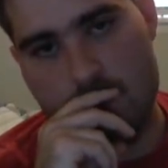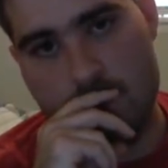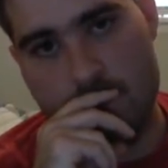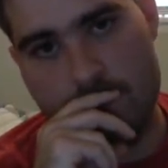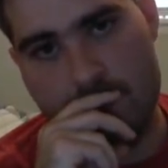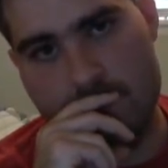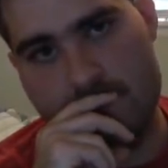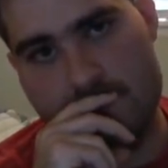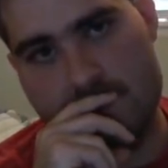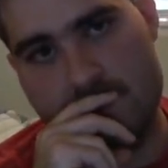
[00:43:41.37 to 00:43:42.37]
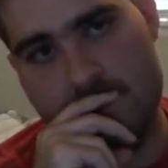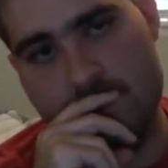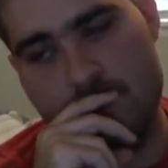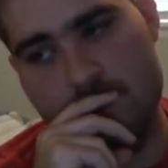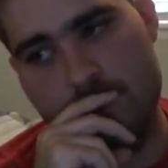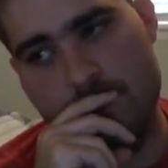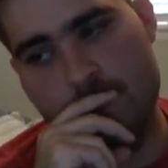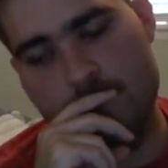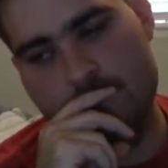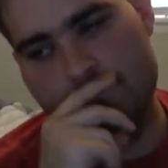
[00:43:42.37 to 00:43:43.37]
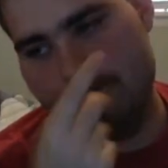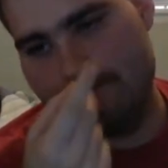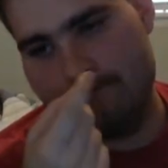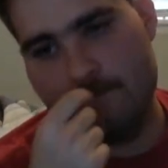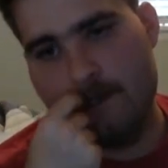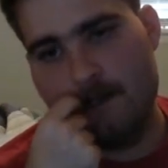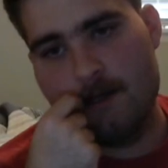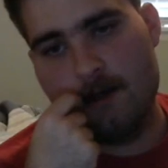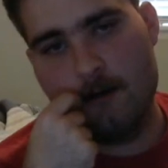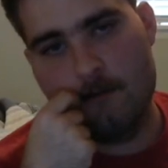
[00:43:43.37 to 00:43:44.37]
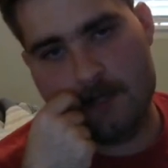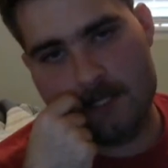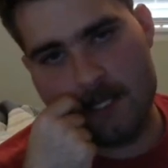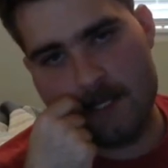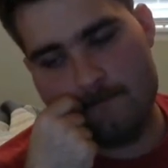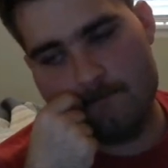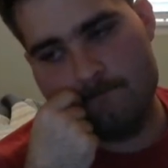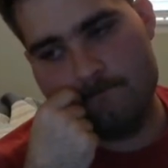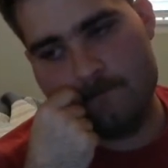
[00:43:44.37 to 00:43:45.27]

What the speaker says: Compare this to Obra Dinn,